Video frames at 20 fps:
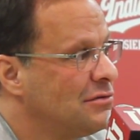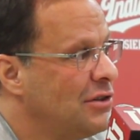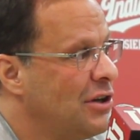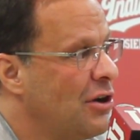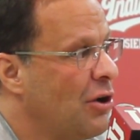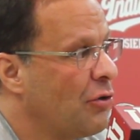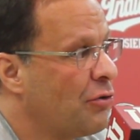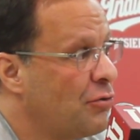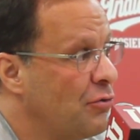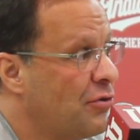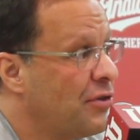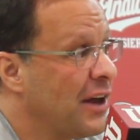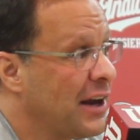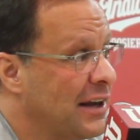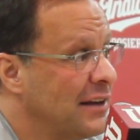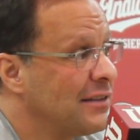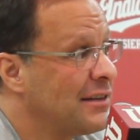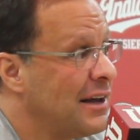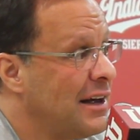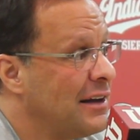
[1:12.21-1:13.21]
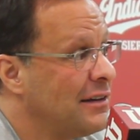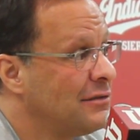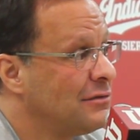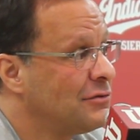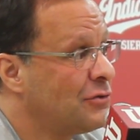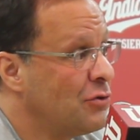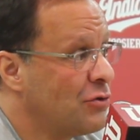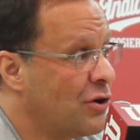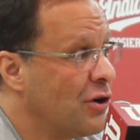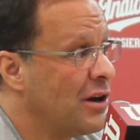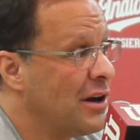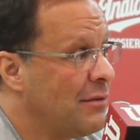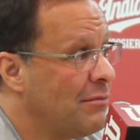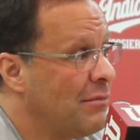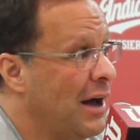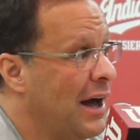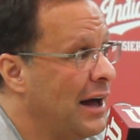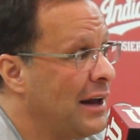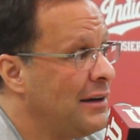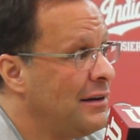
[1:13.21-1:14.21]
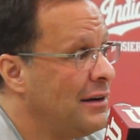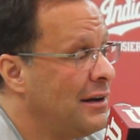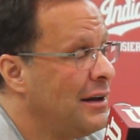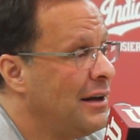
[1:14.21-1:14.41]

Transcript: you know, through thick and thin, through good and bad.